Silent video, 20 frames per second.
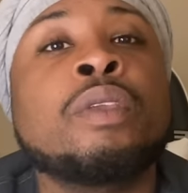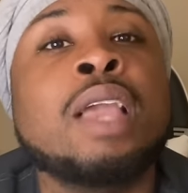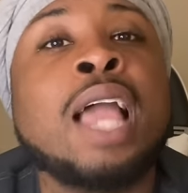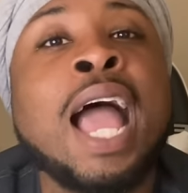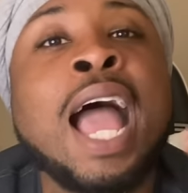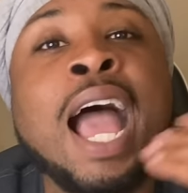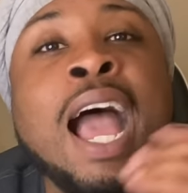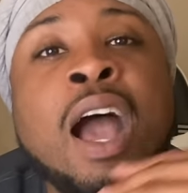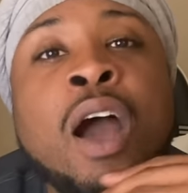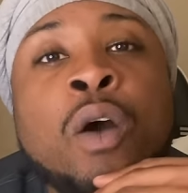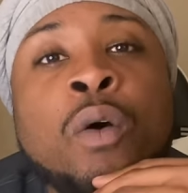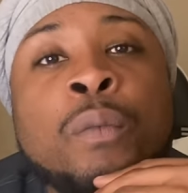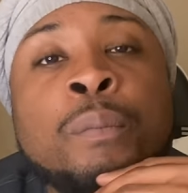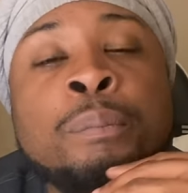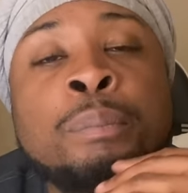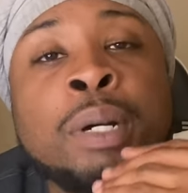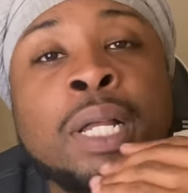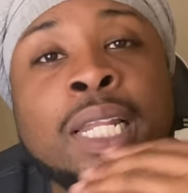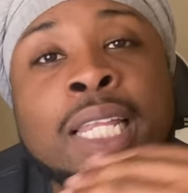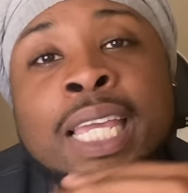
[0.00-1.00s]
how
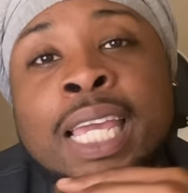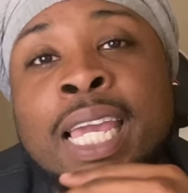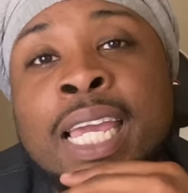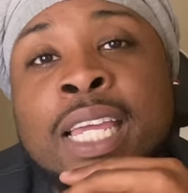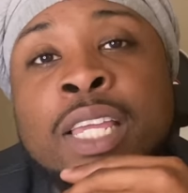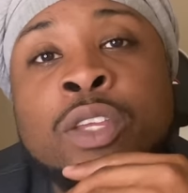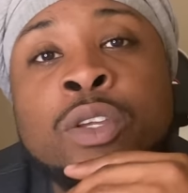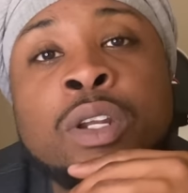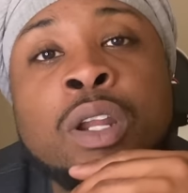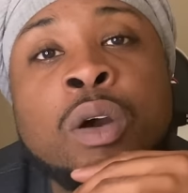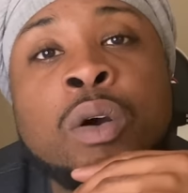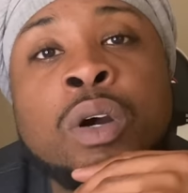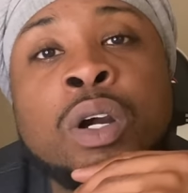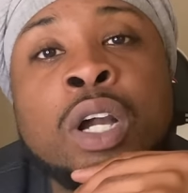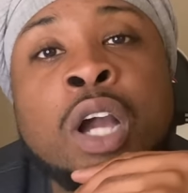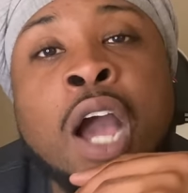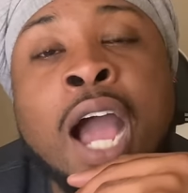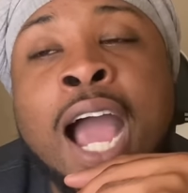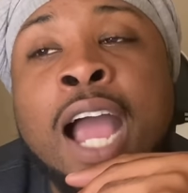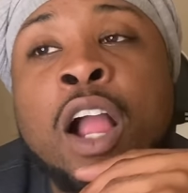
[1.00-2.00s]
bullying, you know,
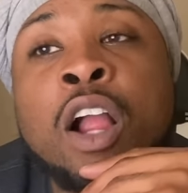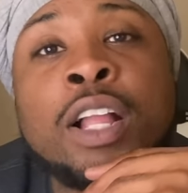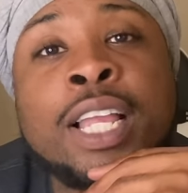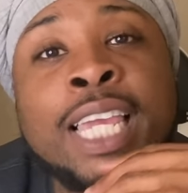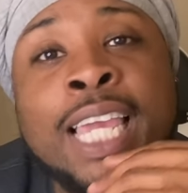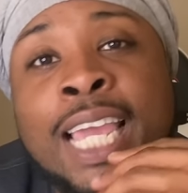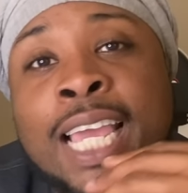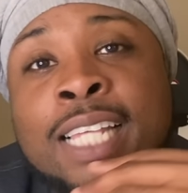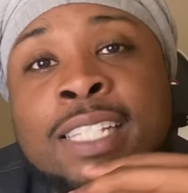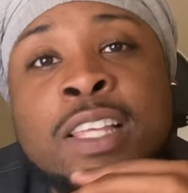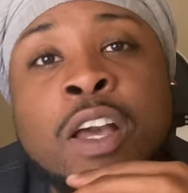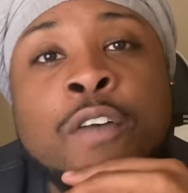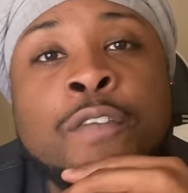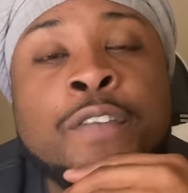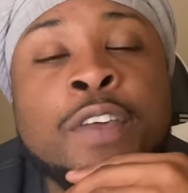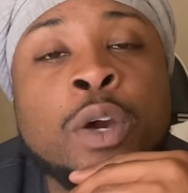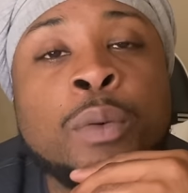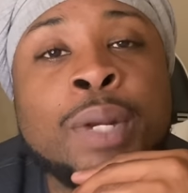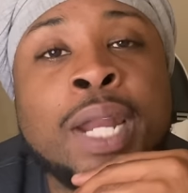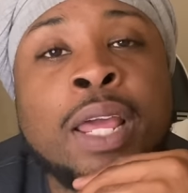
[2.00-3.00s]
how her kids gonna
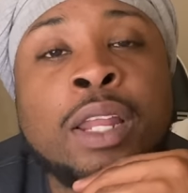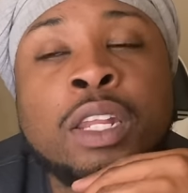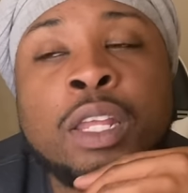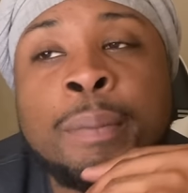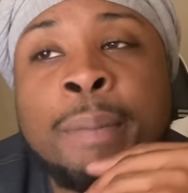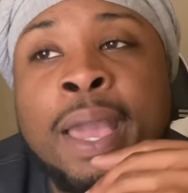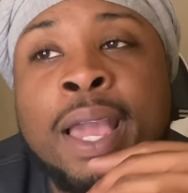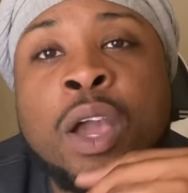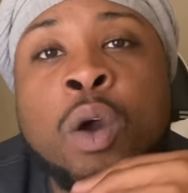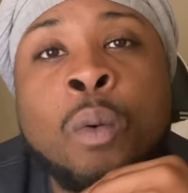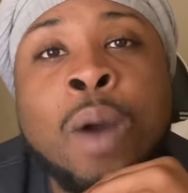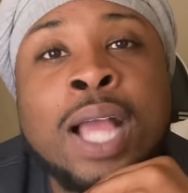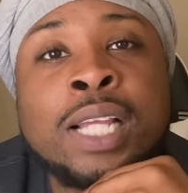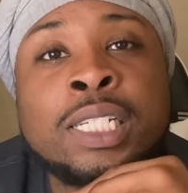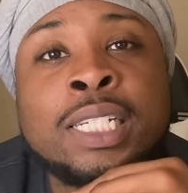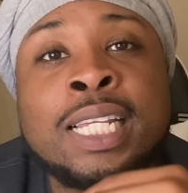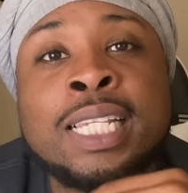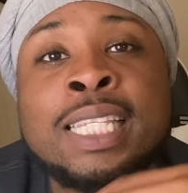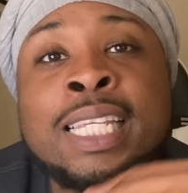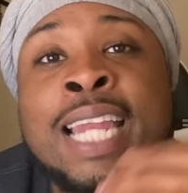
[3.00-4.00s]
feel when they look back and
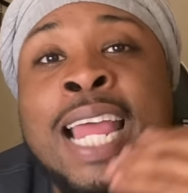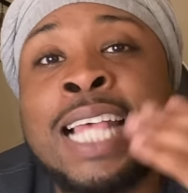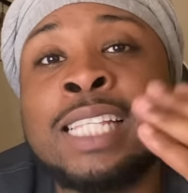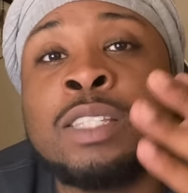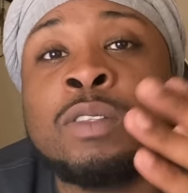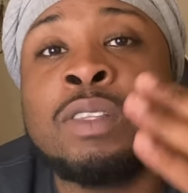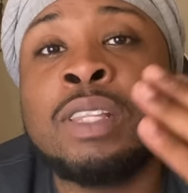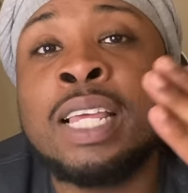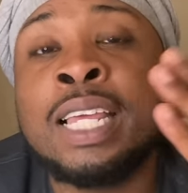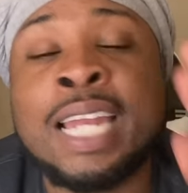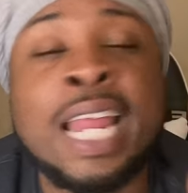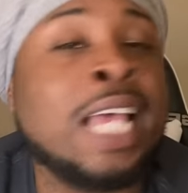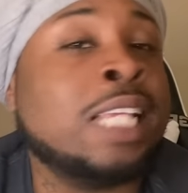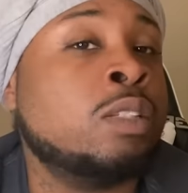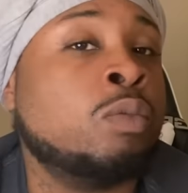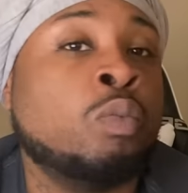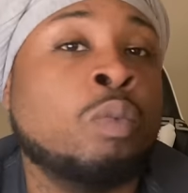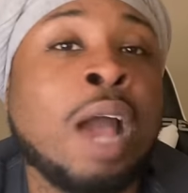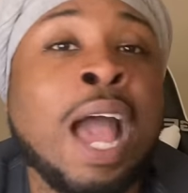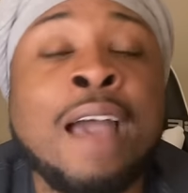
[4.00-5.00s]
watch this. And
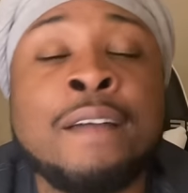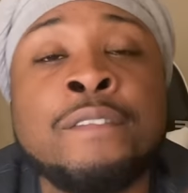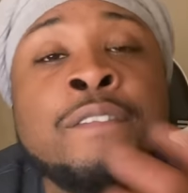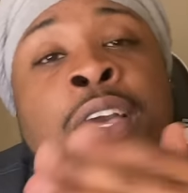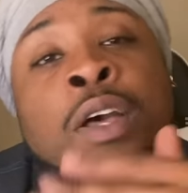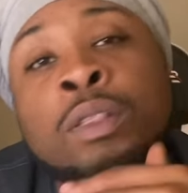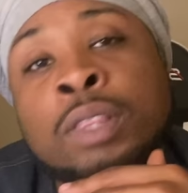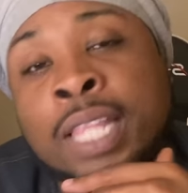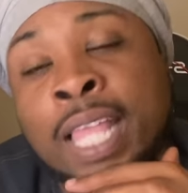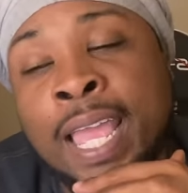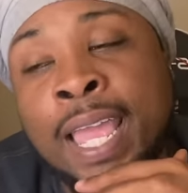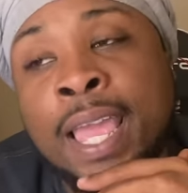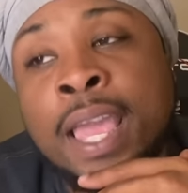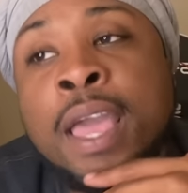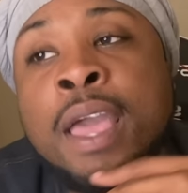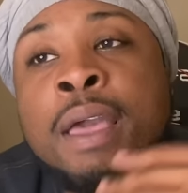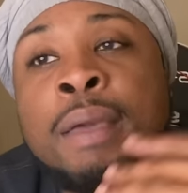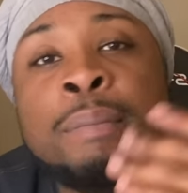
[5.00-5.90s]
that's I felt that.